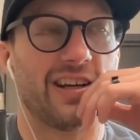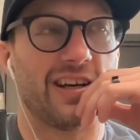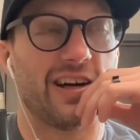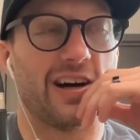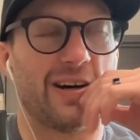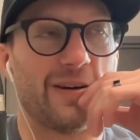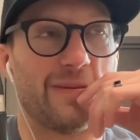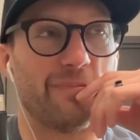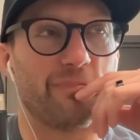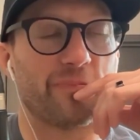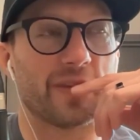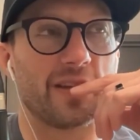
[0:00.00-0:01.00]

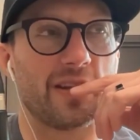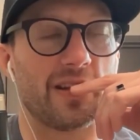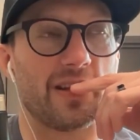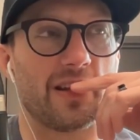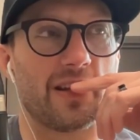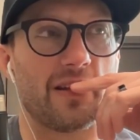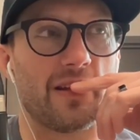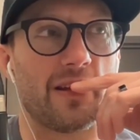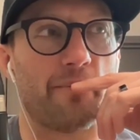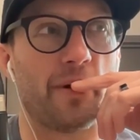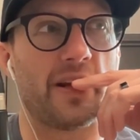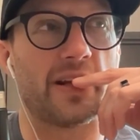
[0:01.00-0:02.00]

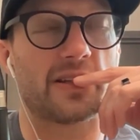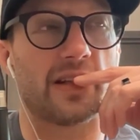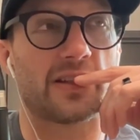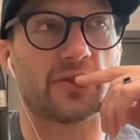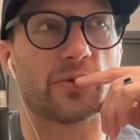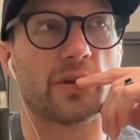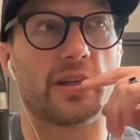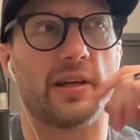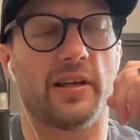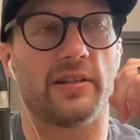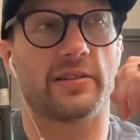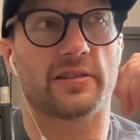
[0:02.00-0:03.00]
But it's really
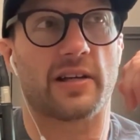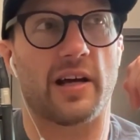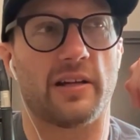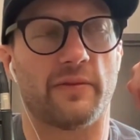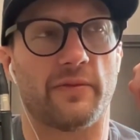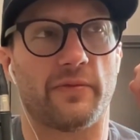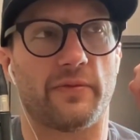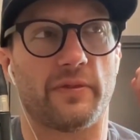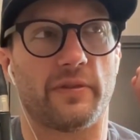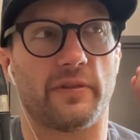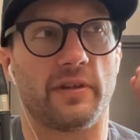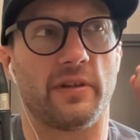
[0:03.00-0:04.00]
his kind of,
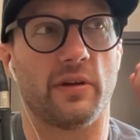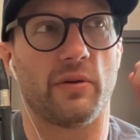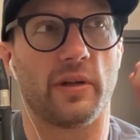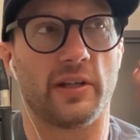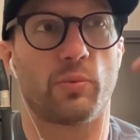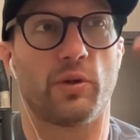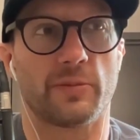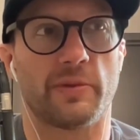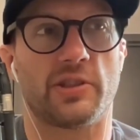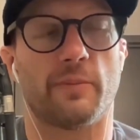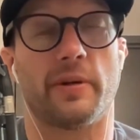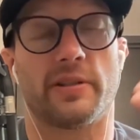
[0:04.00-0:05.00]
his
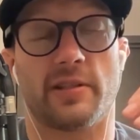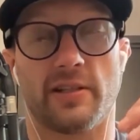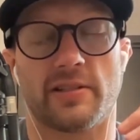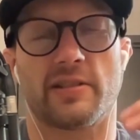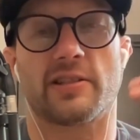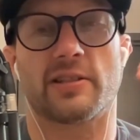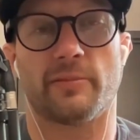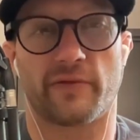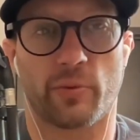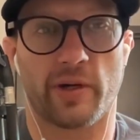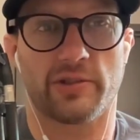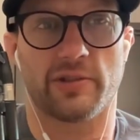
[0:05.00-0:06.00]
woodsmanship, but it's his system of
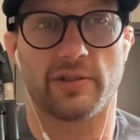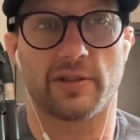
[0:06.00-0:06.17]
questions.